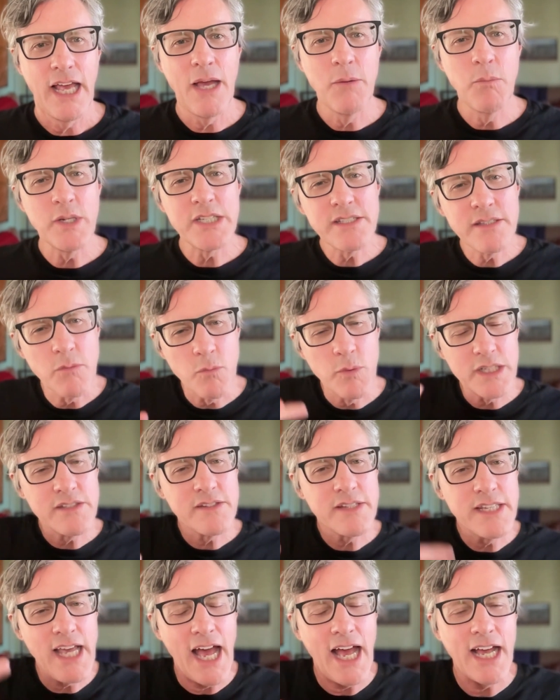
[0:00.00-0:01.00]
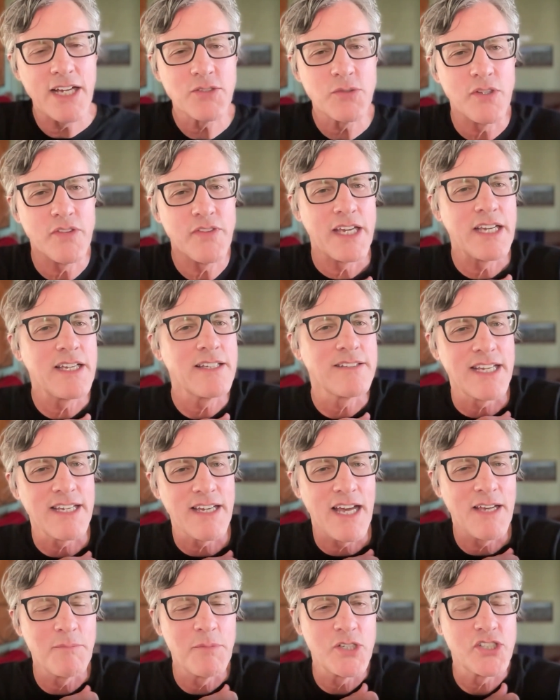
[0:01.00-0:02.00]
what's the actual thing? Because
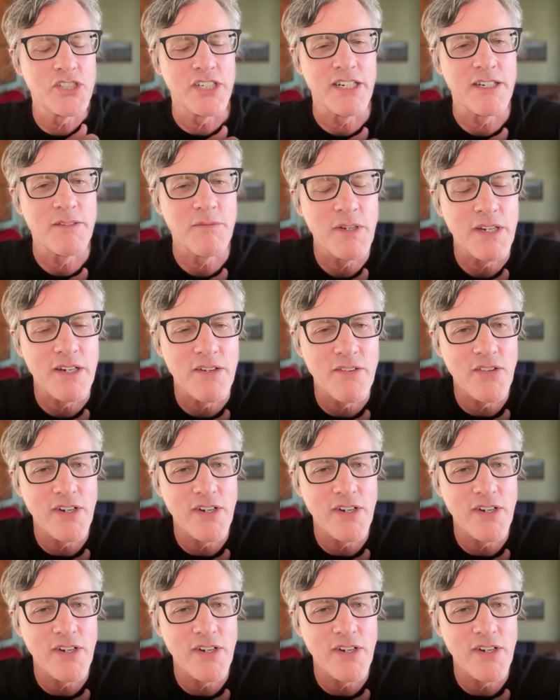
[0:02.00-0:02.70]
I butchered it. What is